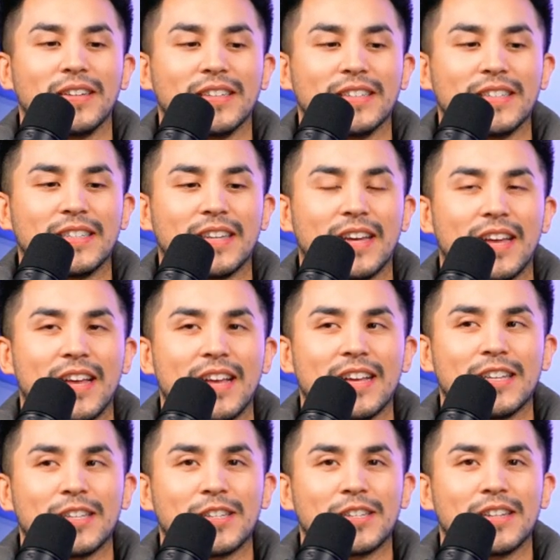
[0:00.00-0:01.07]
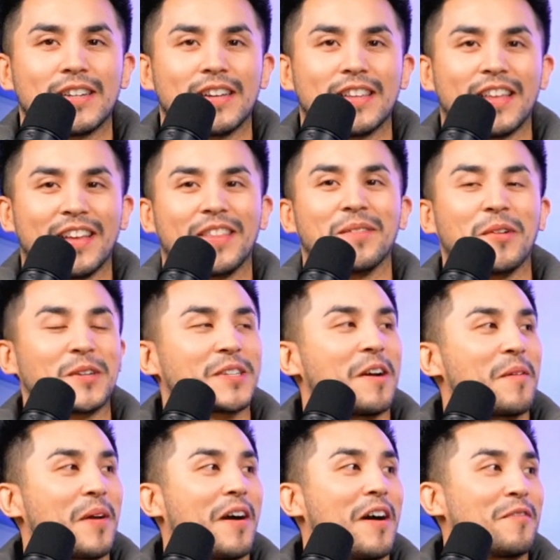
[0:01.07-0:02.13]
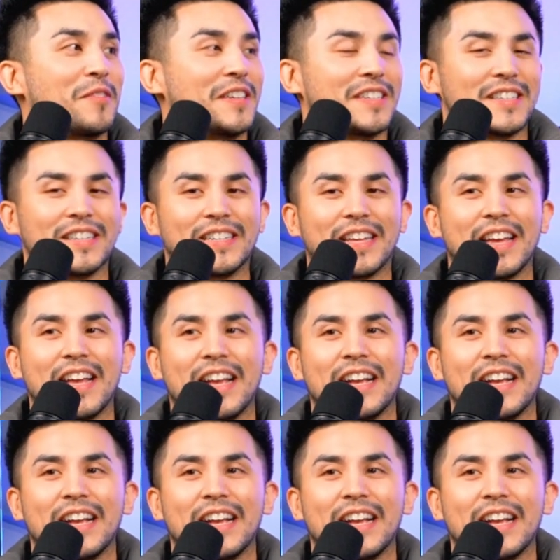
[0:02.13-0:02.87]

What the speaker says: in my office is